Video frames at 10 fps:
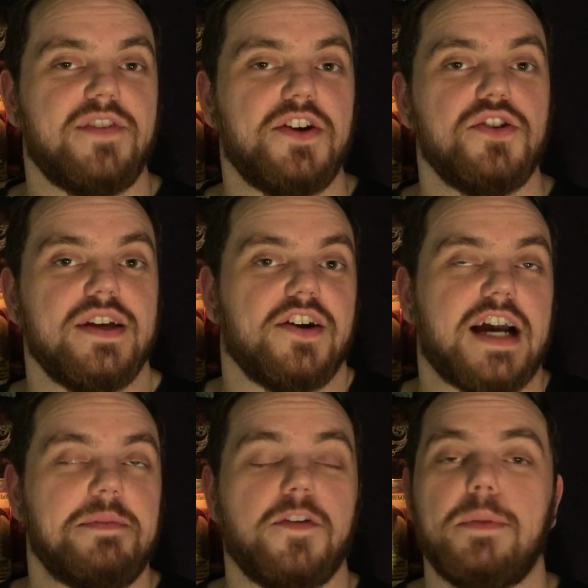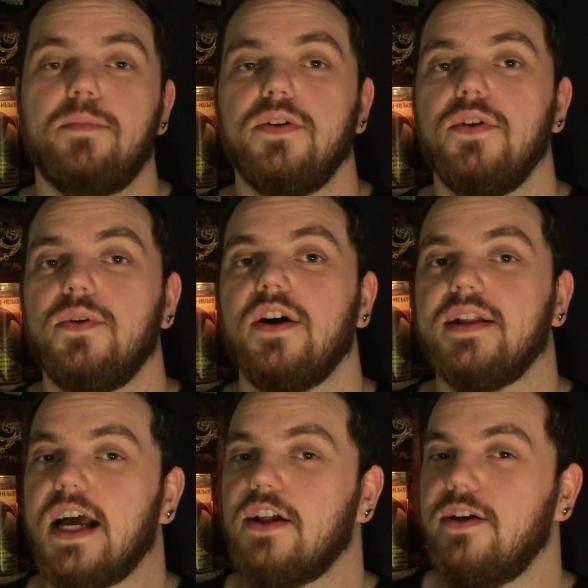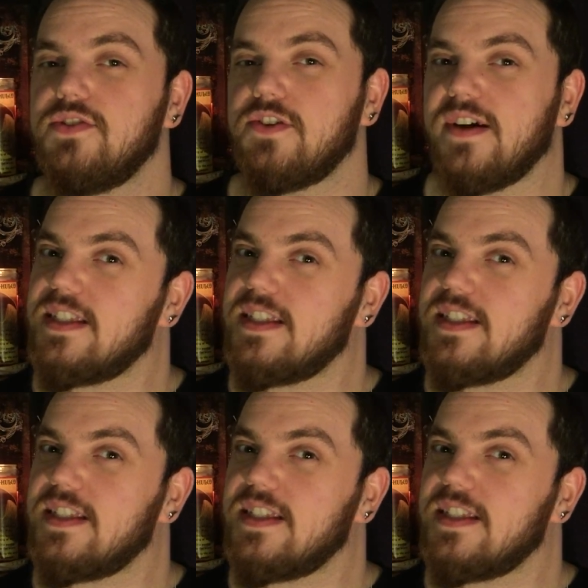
of energy are coming from people who are a lot closer to